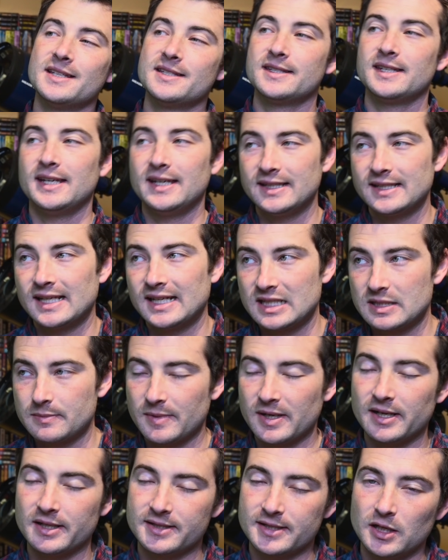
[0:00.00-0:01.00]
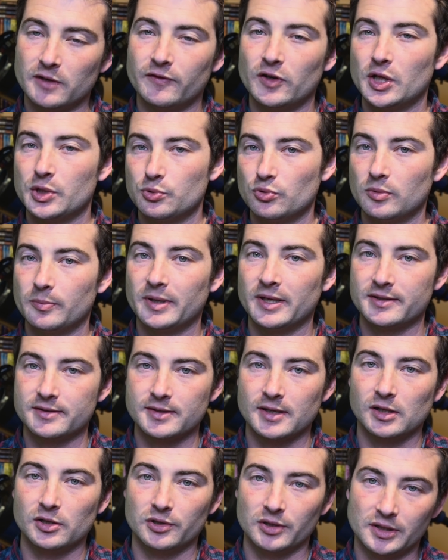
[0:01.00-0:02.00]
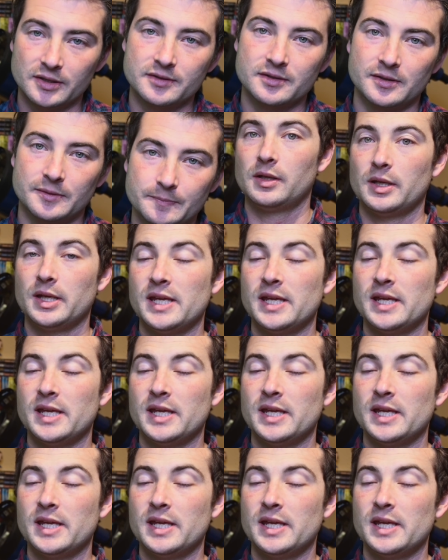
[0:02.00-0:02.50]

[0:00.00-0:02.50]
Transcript: seeing that it's made itself onto a bestseller list.